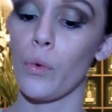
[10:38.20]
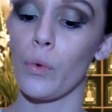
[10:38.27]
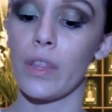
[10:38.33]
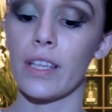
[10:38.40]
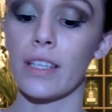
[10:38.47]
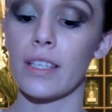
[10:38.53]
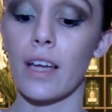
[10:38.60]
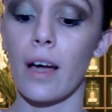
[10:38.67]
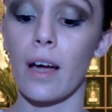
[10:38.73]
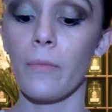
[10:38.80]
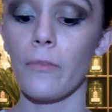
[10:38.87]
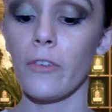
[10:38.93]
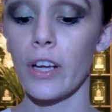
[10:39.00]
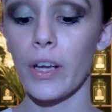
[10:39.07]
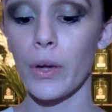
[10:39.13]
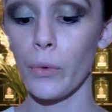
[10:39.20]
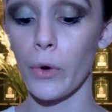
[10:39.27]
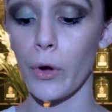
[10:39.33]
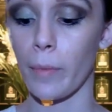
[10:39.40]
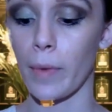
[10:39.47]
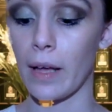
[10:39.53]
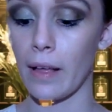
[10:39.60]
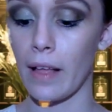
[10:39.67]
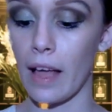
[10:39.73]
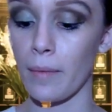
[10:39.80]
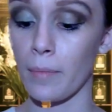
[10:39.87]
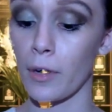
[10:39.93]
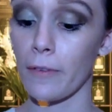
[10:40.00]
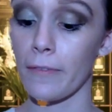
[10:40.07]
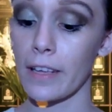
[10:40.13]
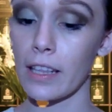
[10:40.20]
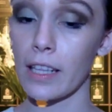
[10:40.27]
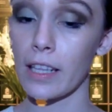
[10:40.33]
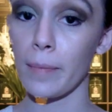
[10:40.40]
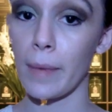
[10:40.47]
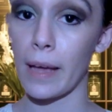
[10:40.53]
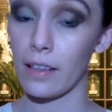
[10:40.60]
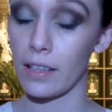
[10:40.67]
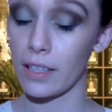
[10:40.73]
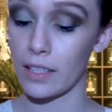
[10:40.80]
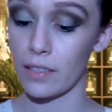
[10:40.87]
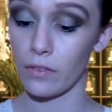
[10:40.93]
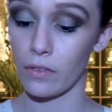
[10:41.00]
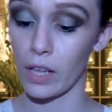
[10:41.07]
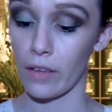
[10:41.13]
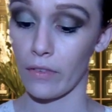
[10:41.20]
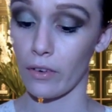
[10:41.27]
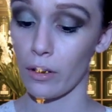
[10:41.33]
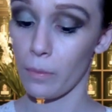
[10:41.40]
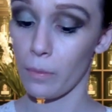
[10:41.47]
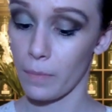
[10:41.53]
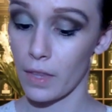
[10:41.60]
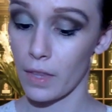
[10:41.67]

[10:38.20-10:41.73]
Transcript: With its comforting aroma and perfectly balanced flavor,